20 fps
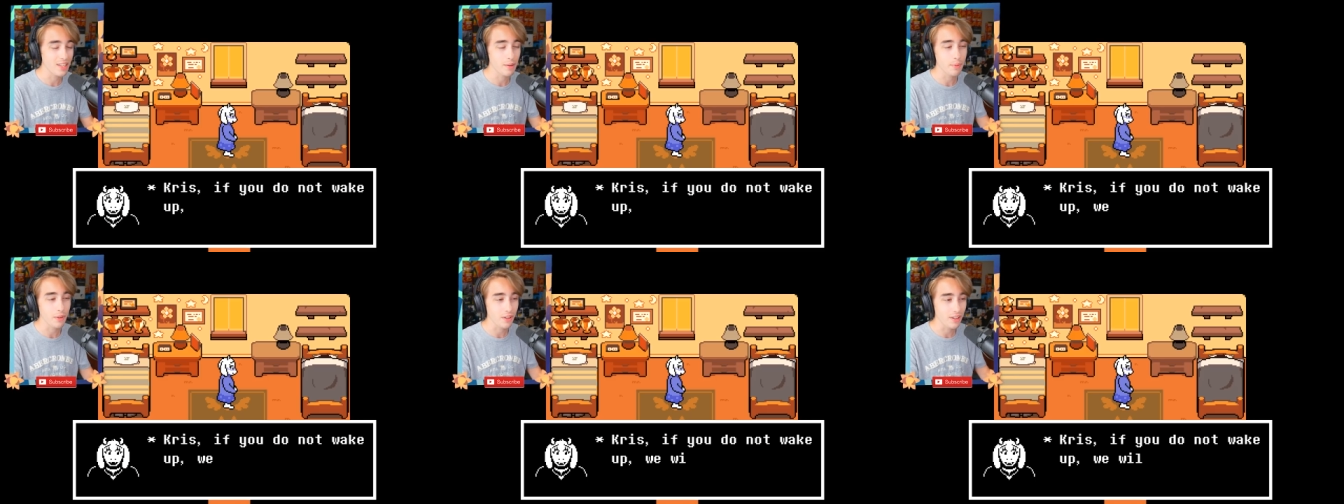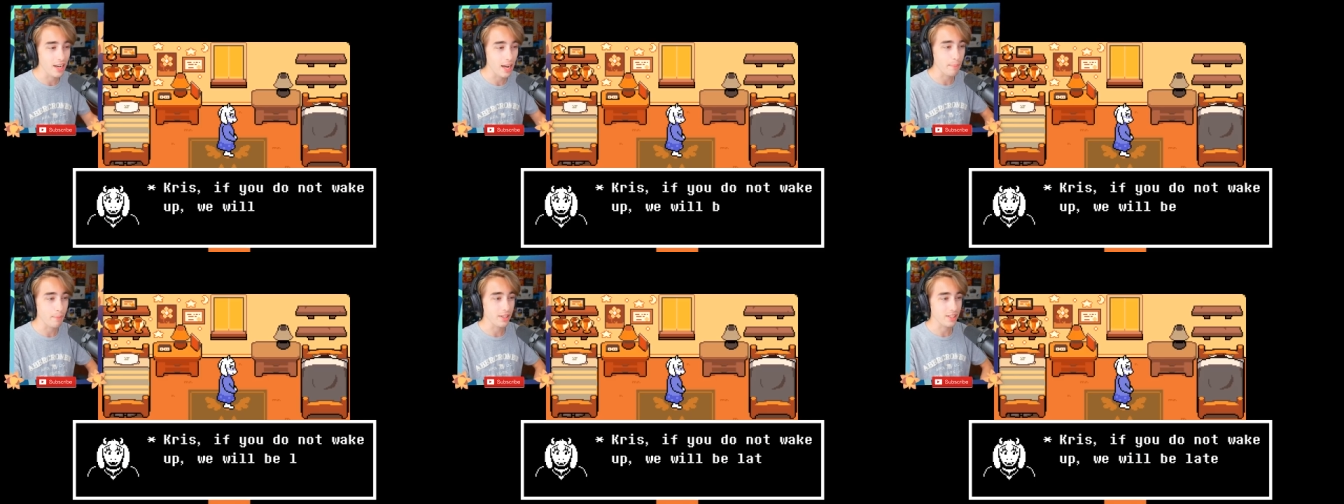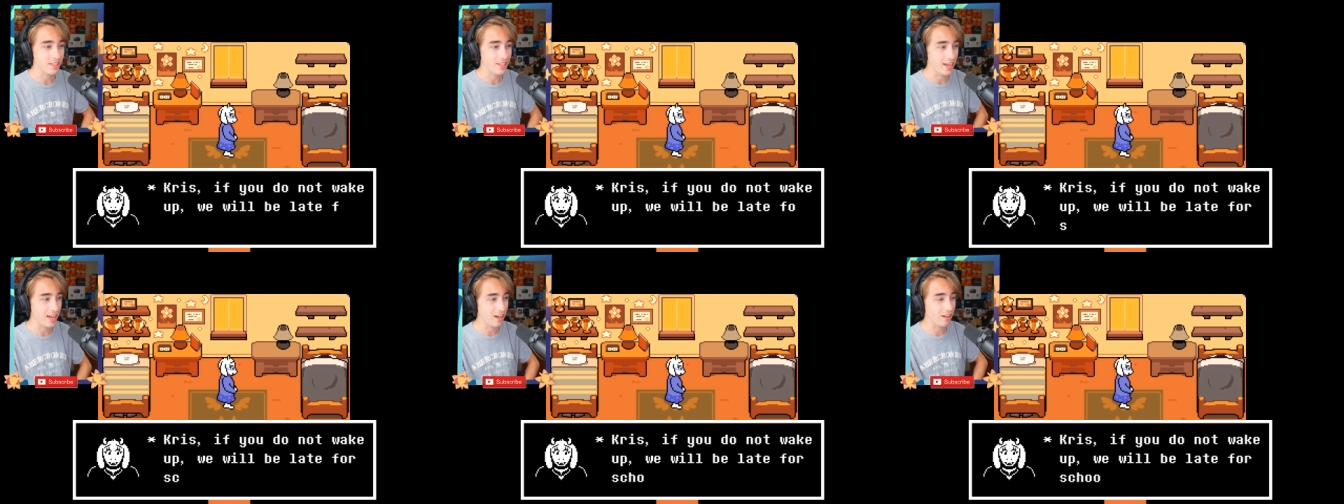typically not my
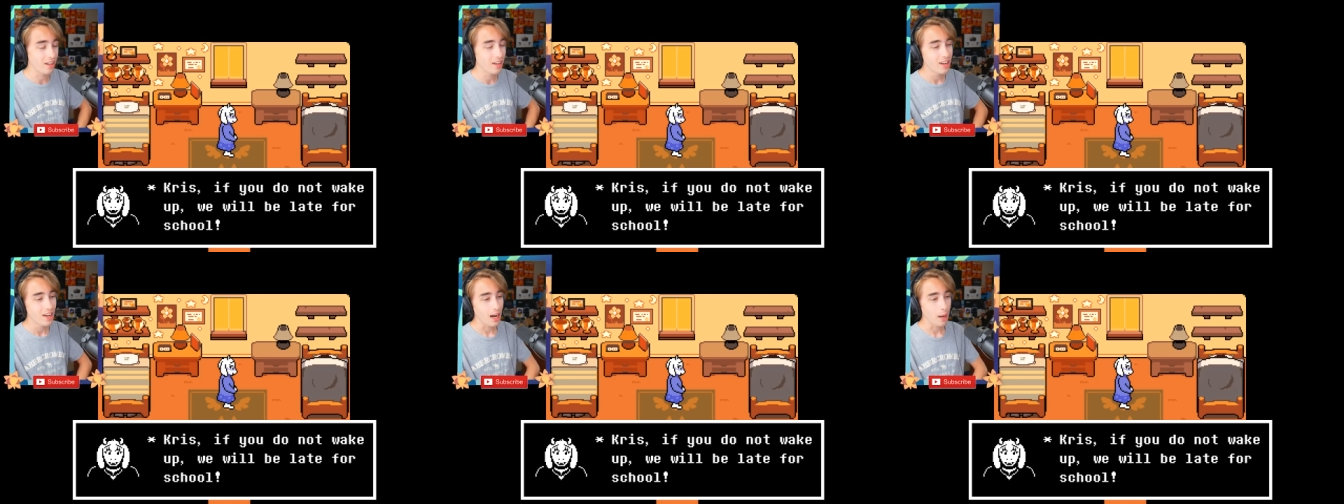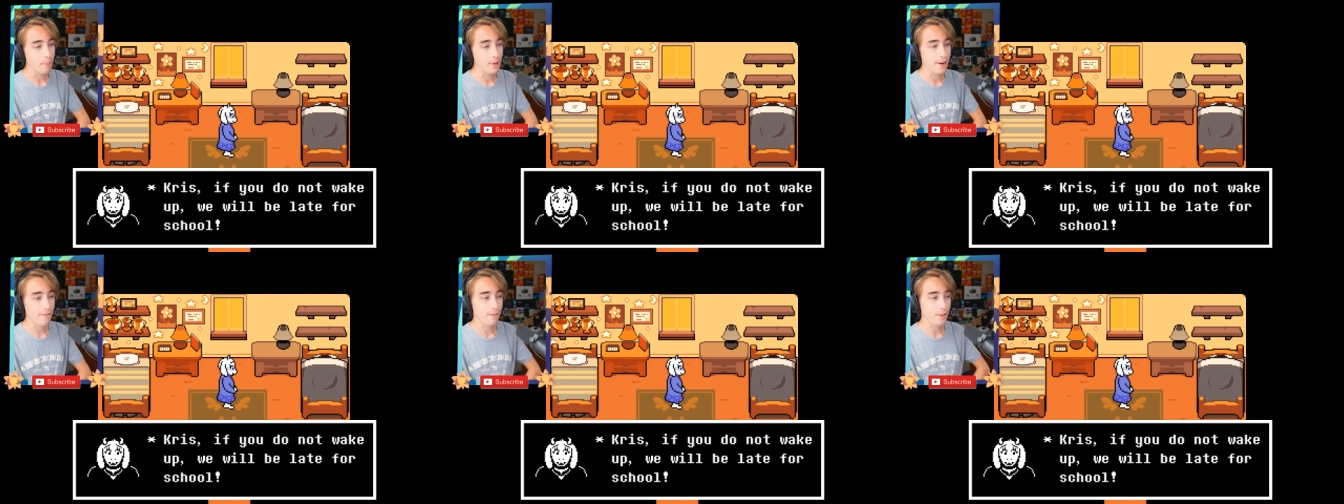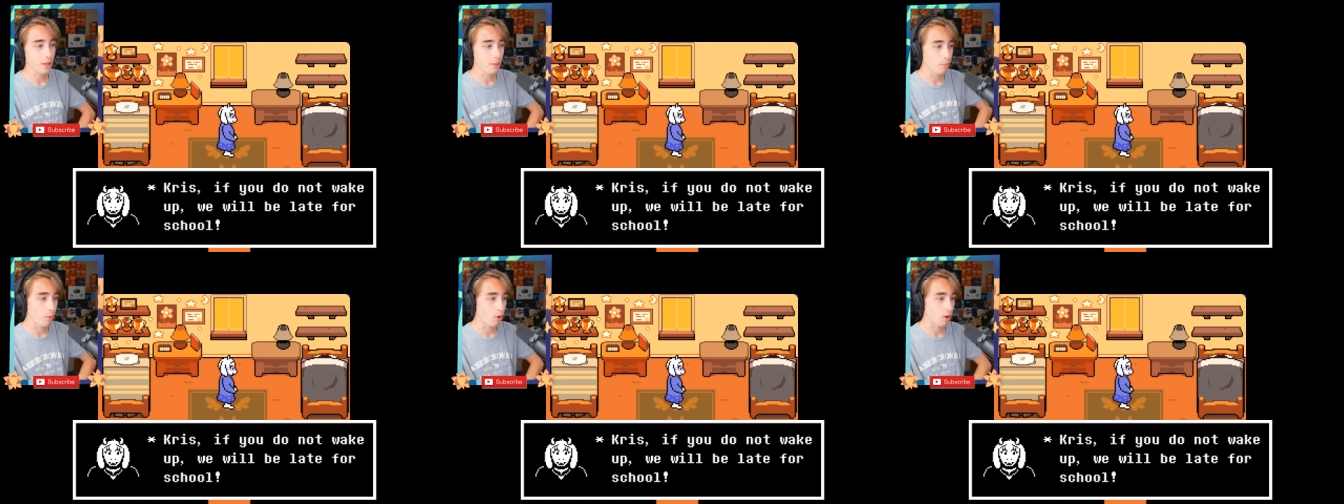style i'm
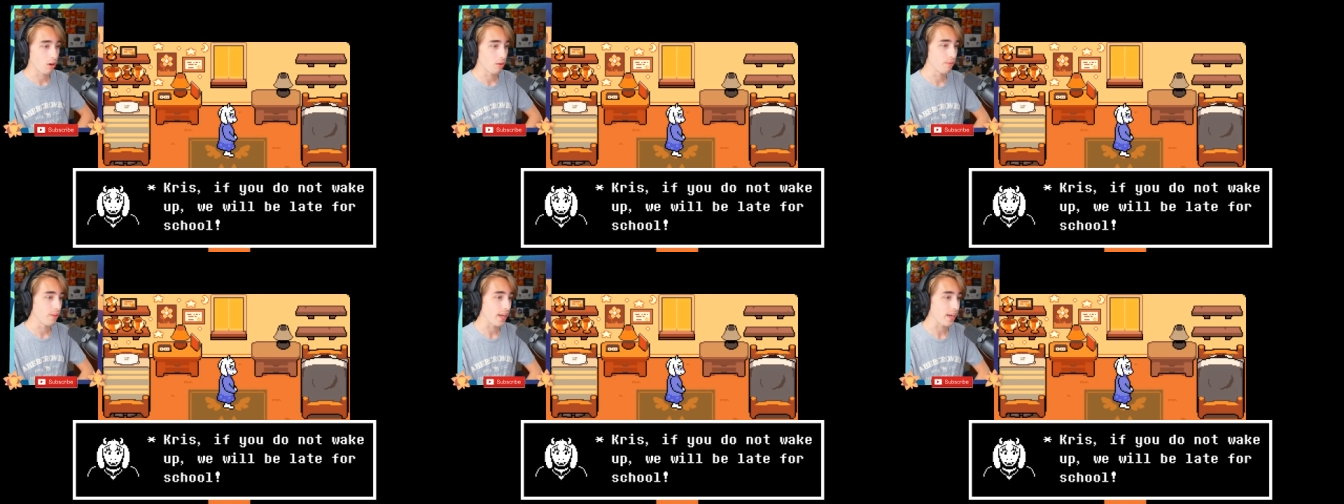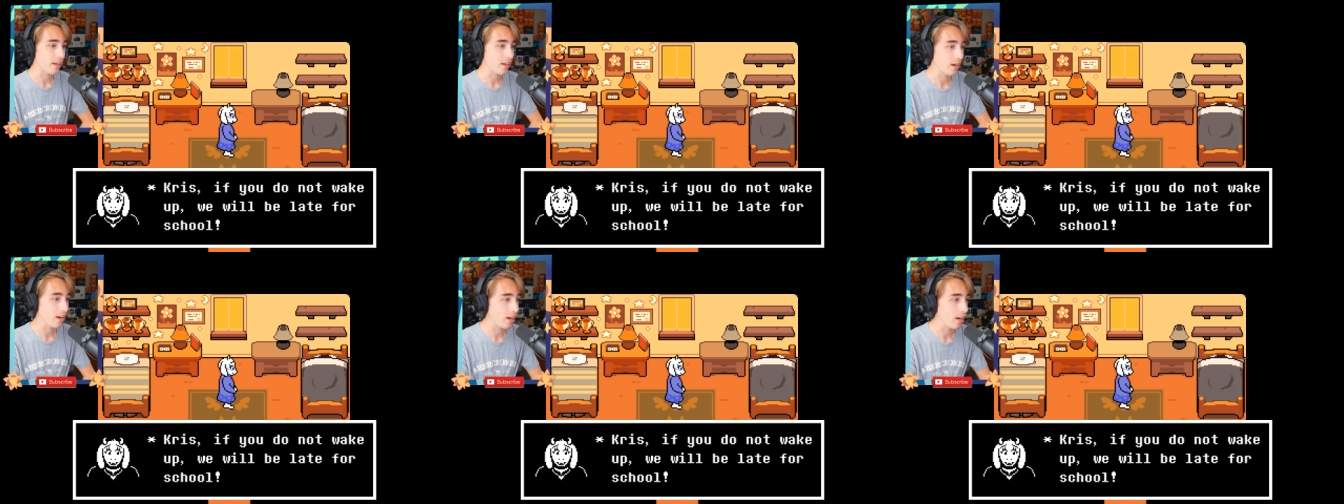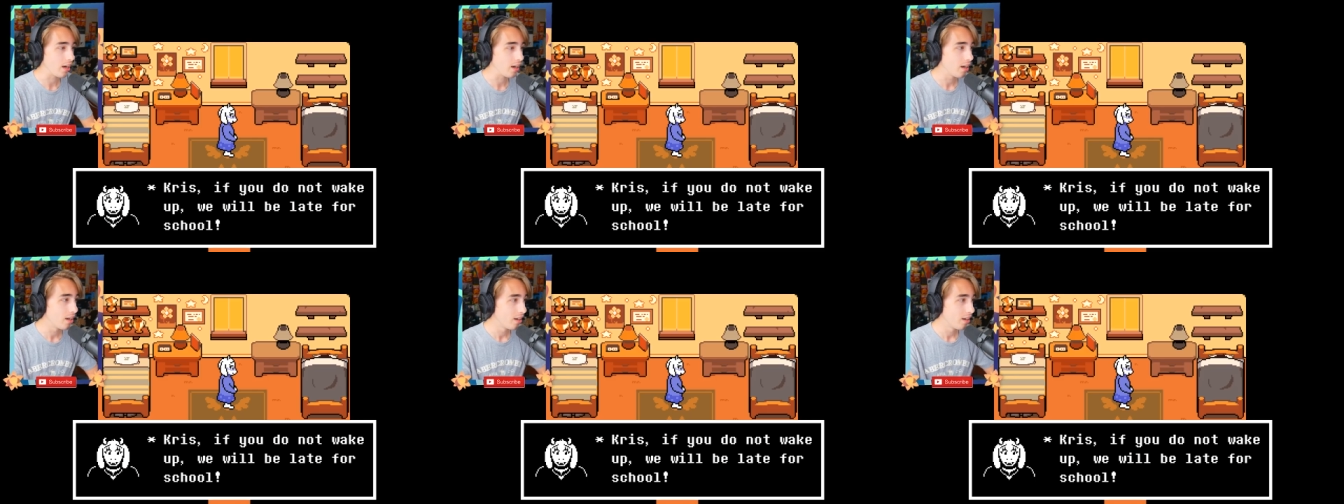definitely more of like a uh,